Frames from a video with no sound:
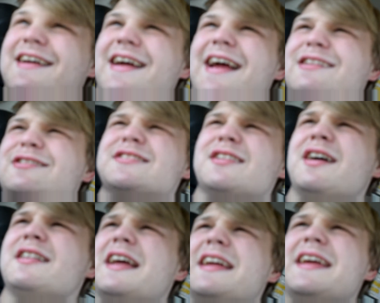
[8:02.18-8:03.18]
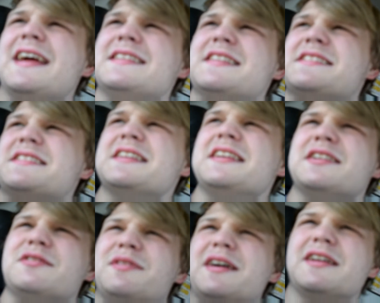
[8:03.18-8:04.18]
It looks a lot like Kansas City in
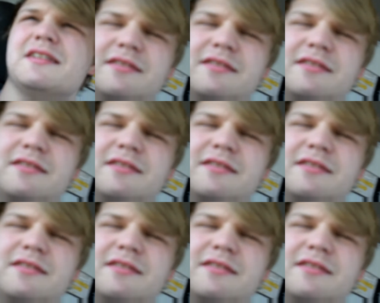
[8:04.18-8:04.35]
a way.